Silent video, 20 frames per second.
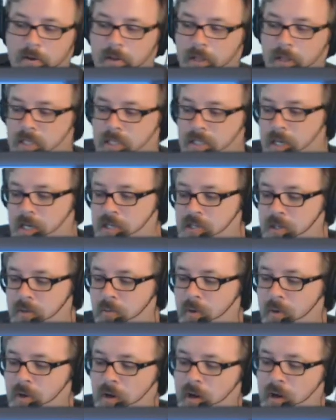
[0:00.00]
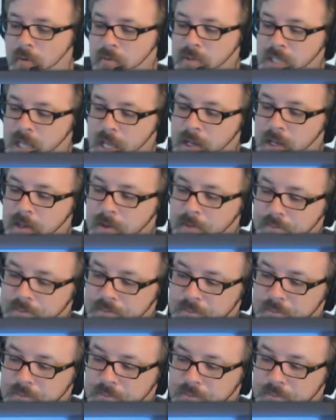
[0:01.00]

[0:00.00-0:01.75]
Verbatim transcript: and that's actually where I was headed.